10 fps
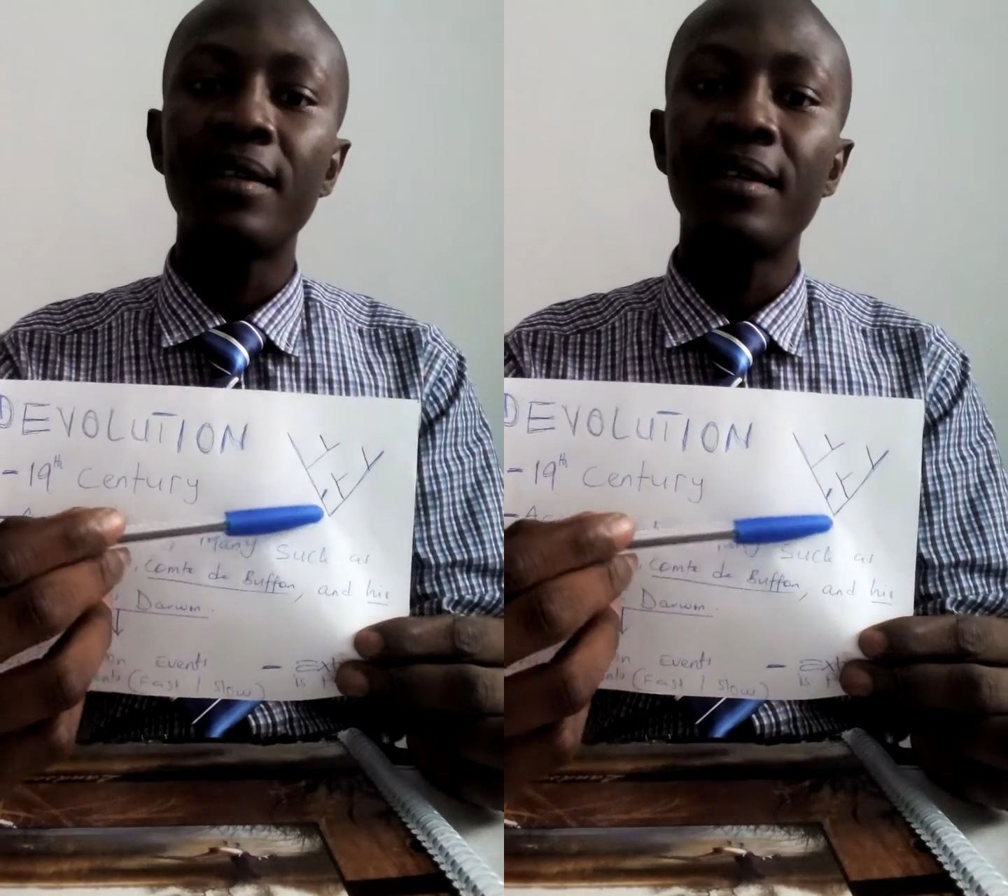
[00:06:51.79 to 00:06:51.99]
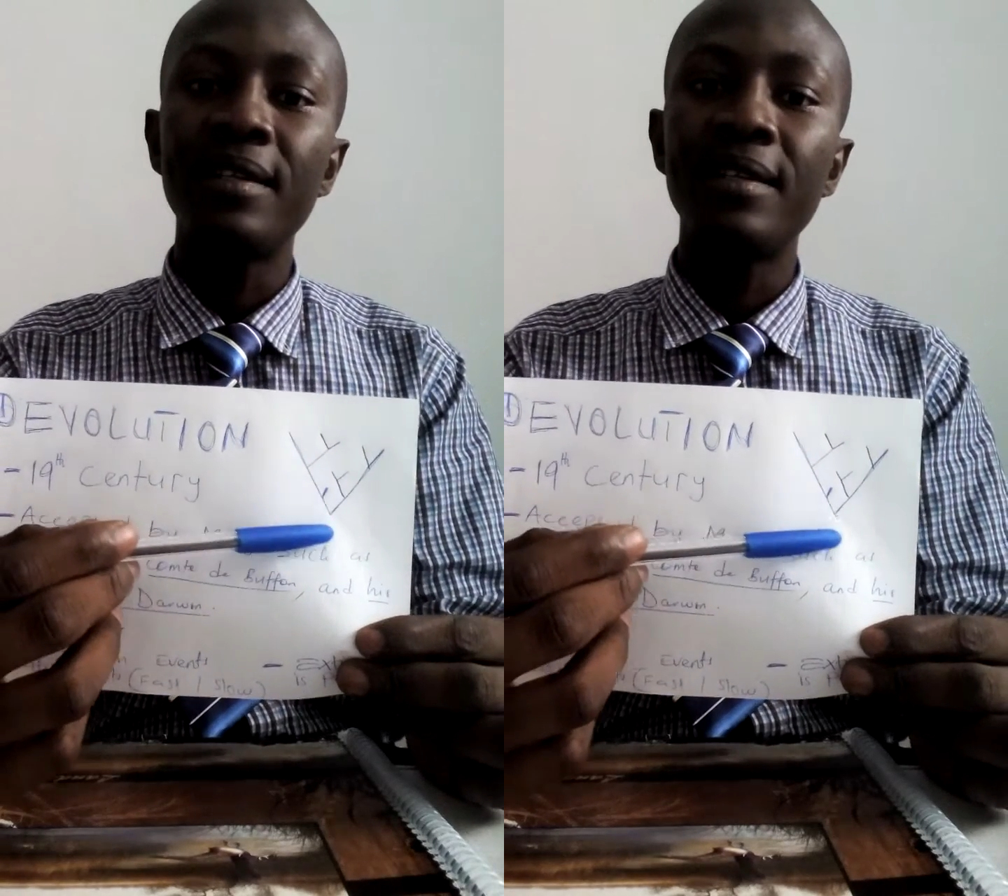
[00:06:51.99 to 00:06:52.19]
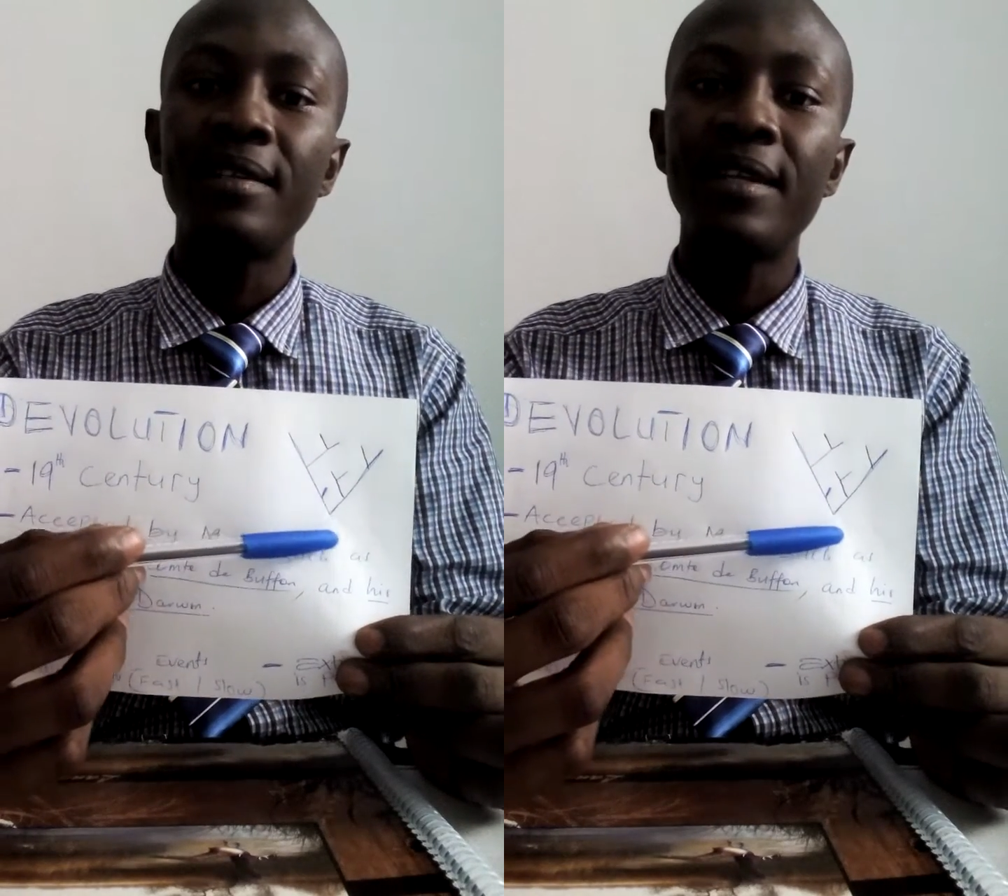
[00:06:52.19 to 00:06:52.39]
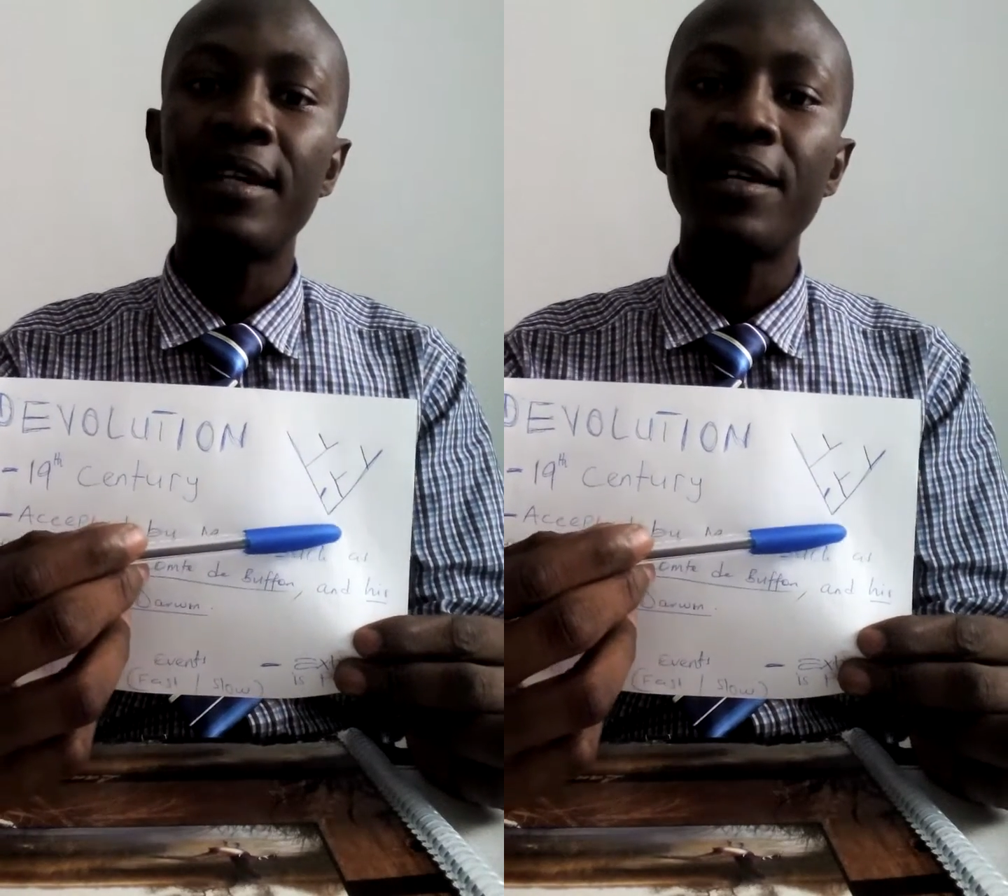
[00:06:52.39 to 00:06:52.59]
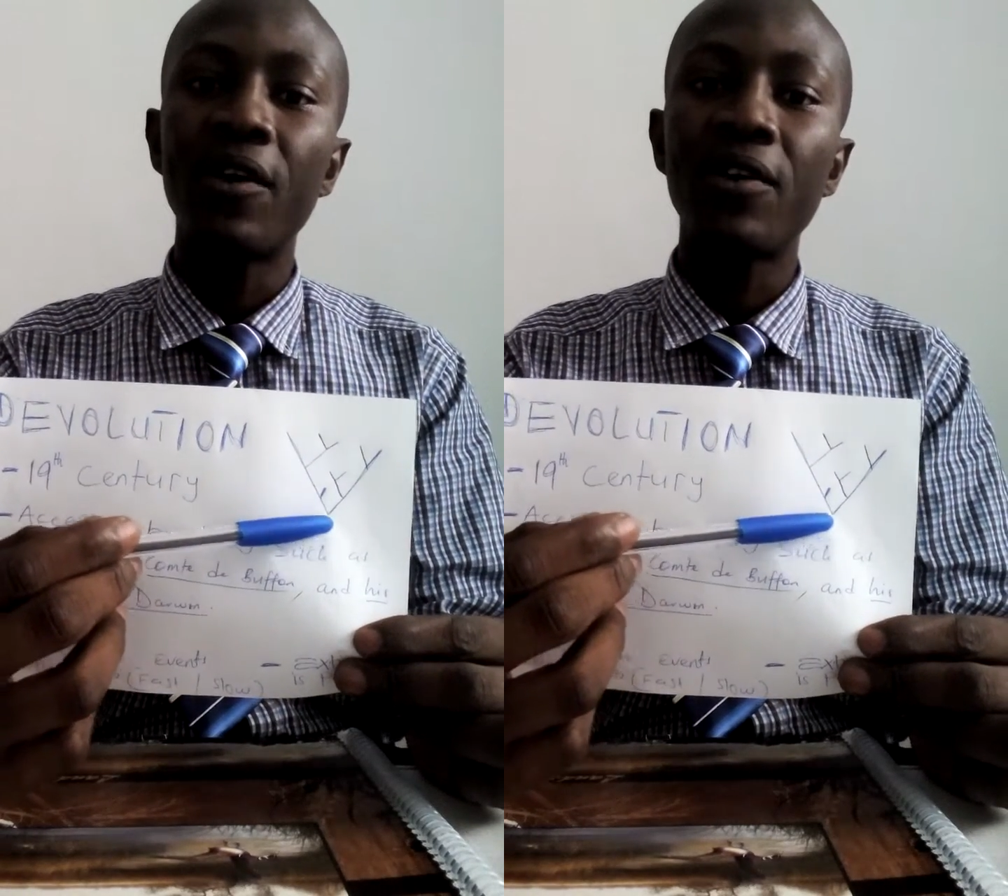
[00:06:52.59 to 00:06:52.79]
This is
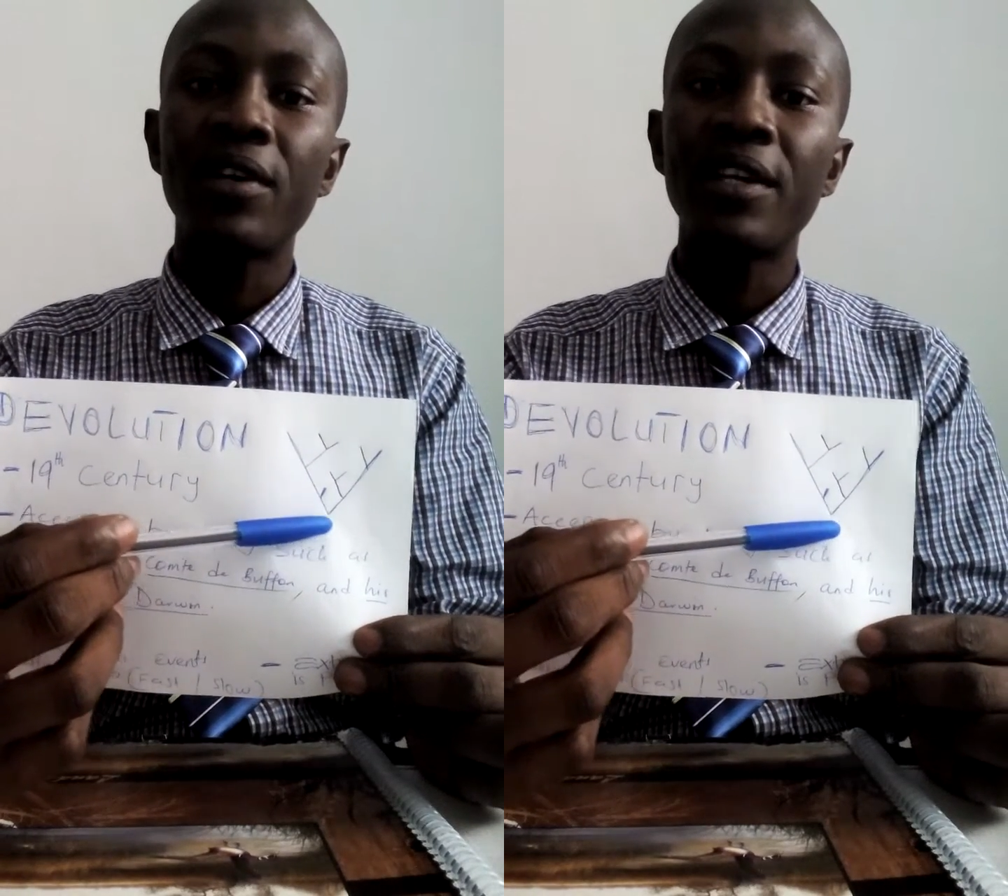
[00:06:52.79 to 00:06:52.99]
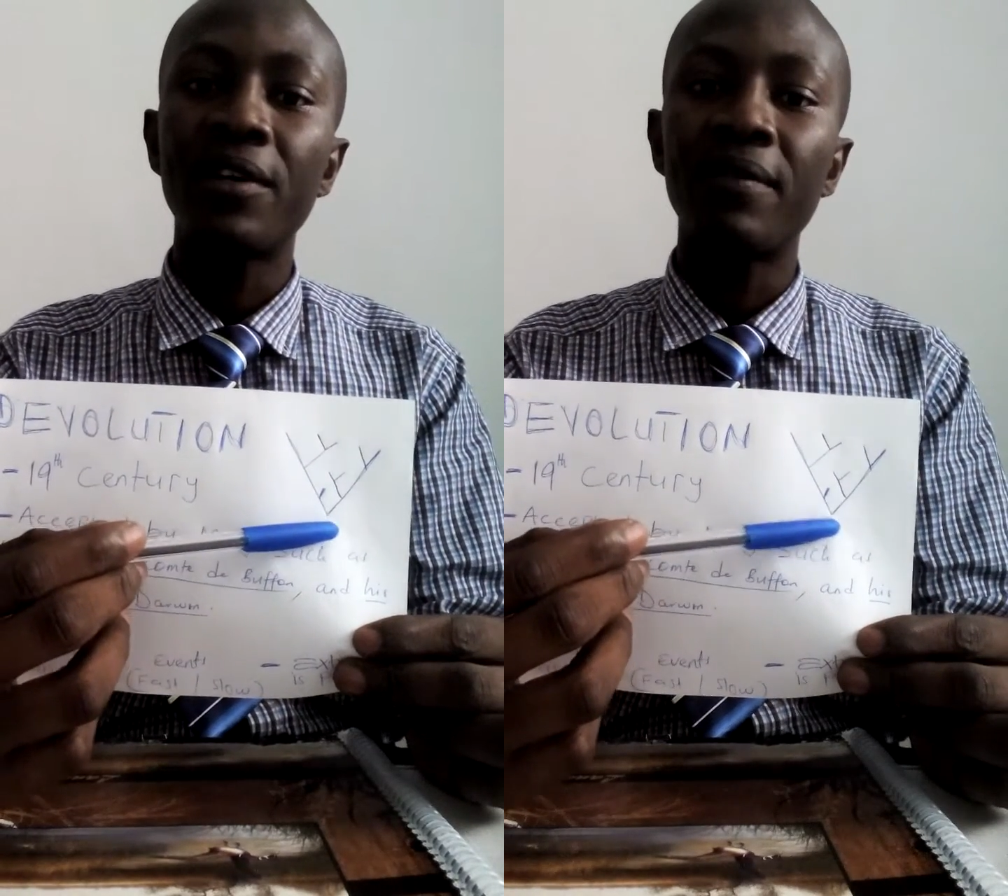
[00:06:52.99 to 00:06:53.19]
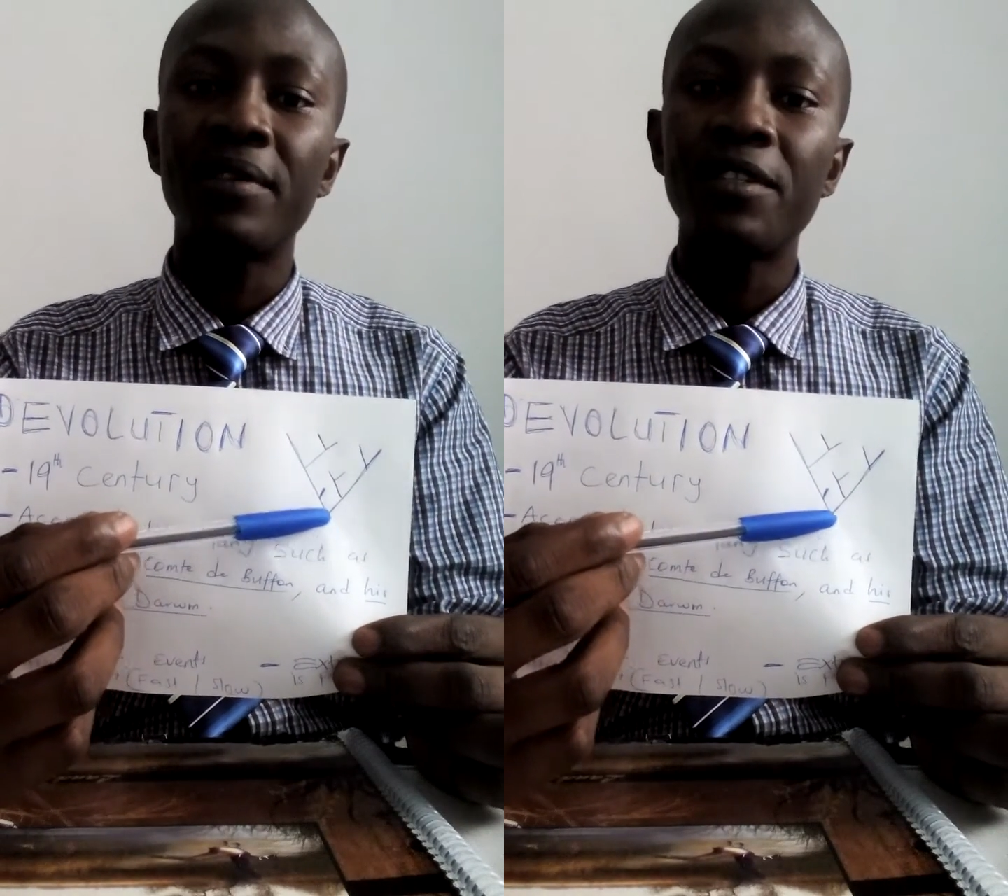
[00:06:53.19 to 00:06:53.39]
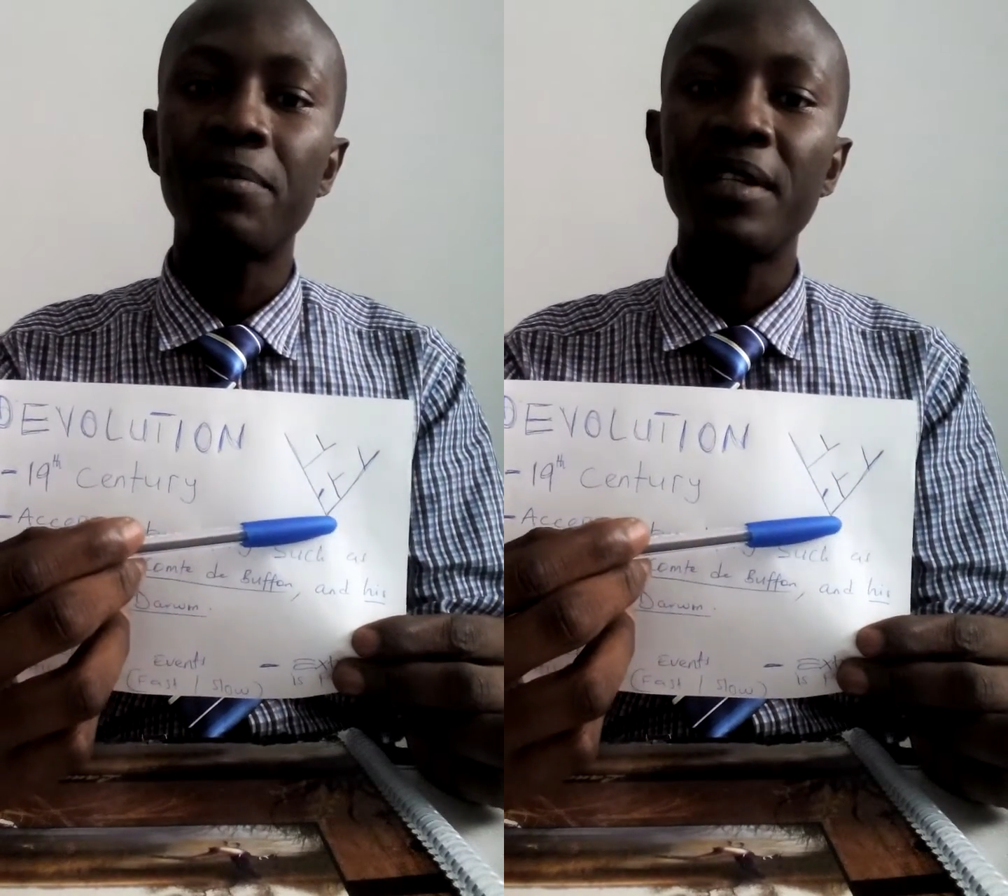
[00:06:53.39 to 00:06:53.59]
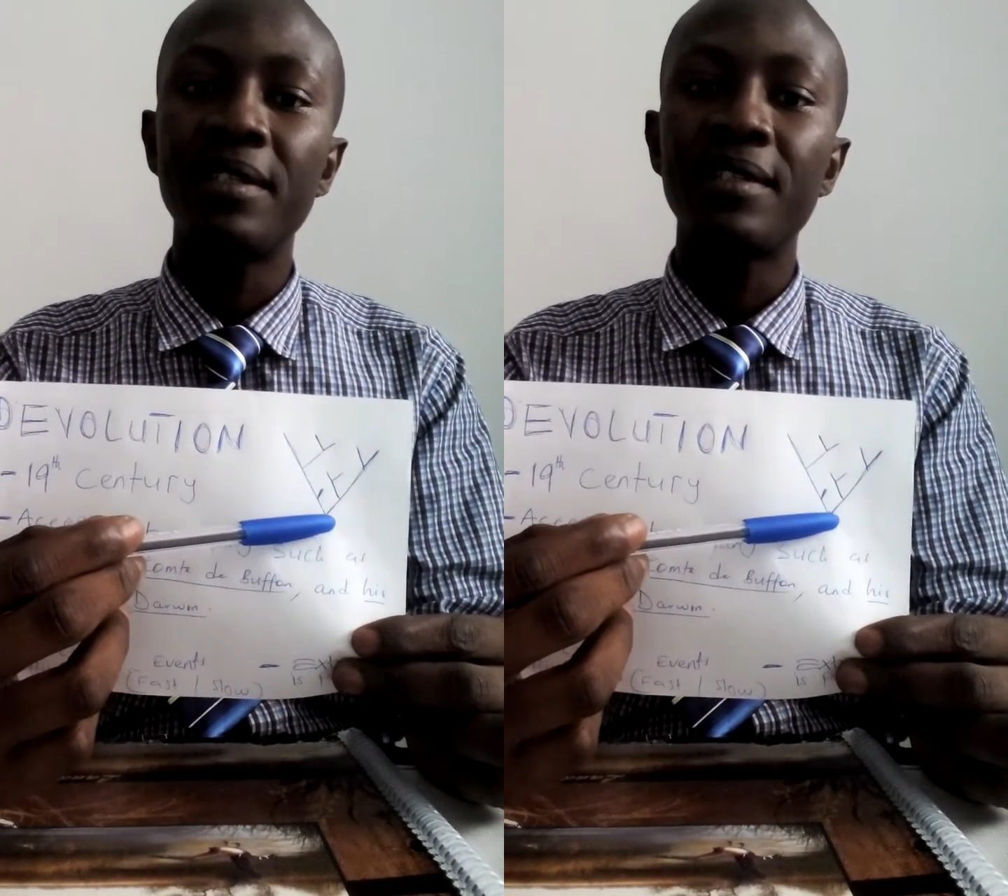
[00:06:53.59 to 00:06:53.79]
the origin of the
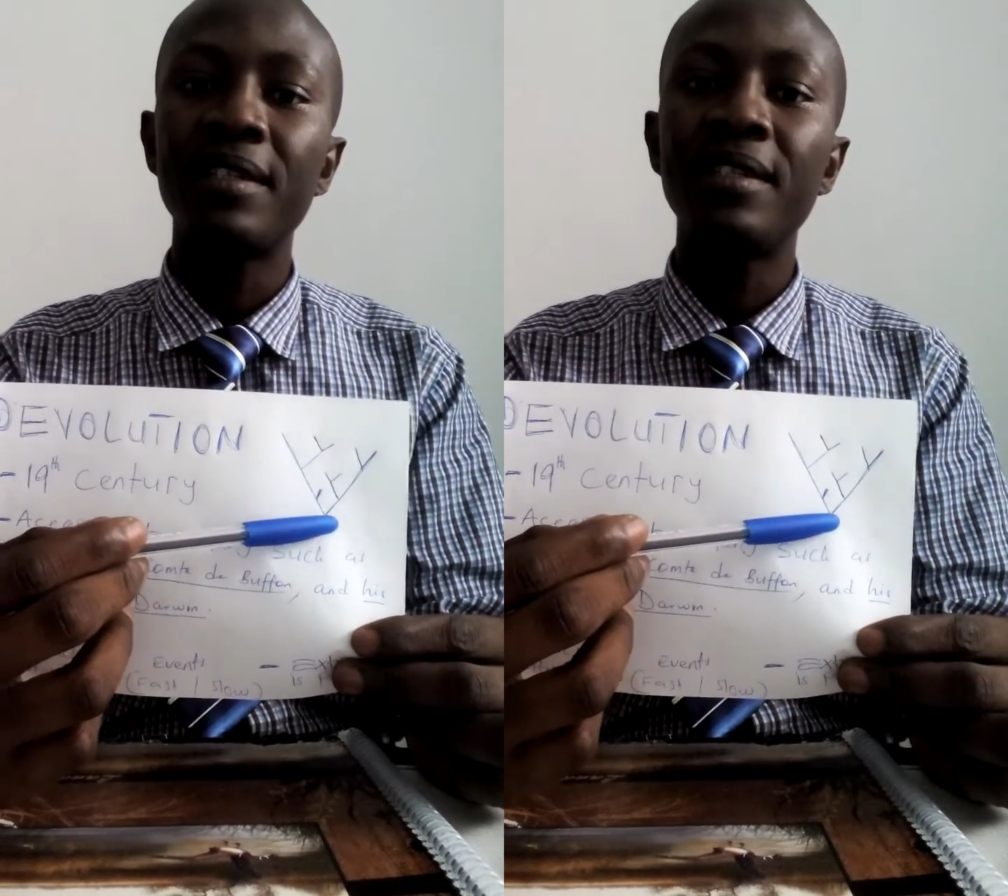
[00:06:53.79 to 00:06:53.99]
species.